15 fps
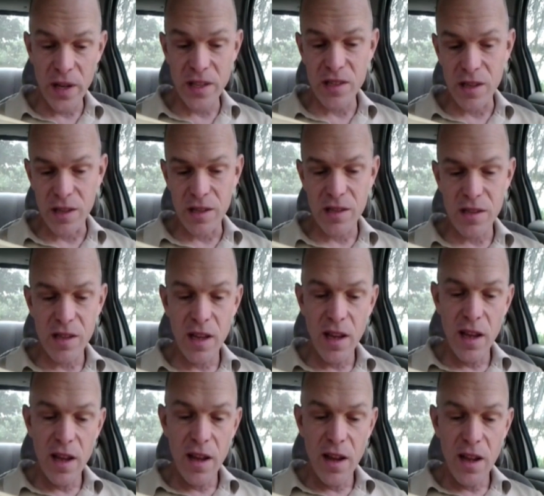For
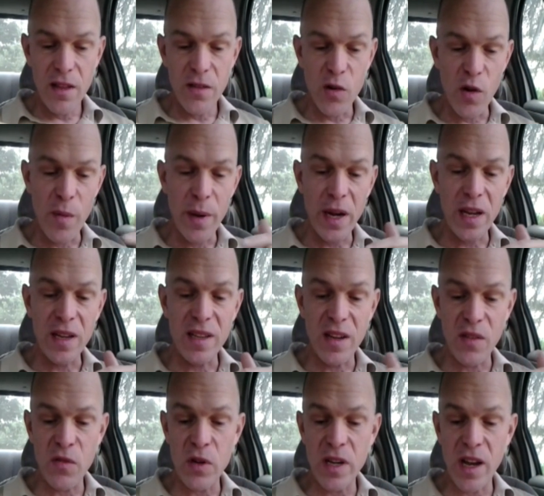instance, there are
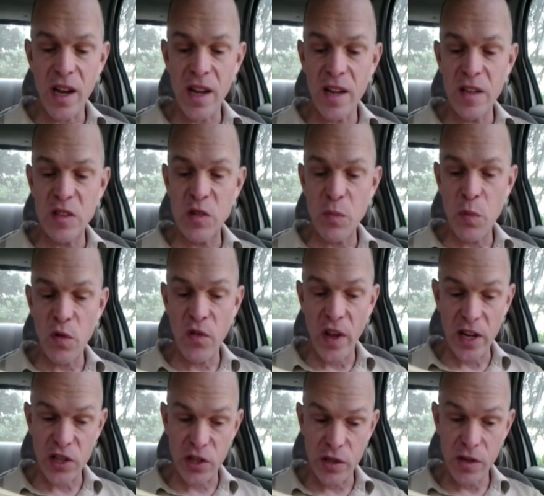many different kinds of
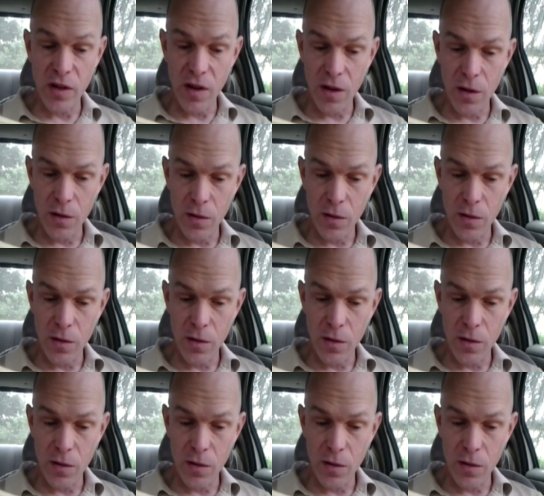perfection,